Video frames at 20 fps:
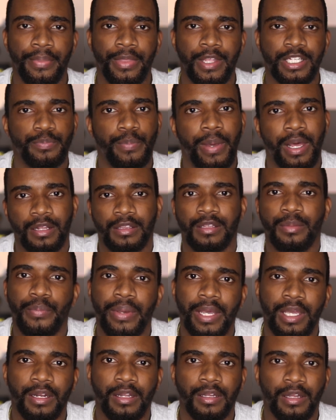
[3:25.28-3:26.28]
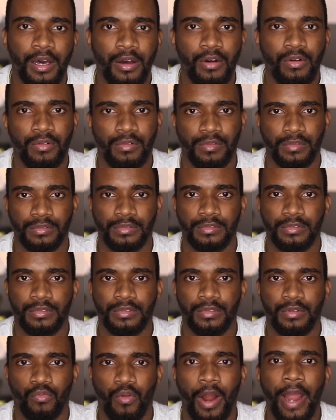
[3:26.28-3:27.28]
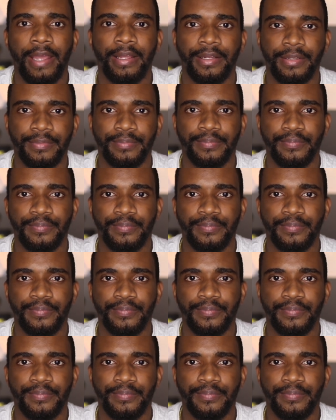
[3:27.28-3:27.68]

It's better than being alone, right?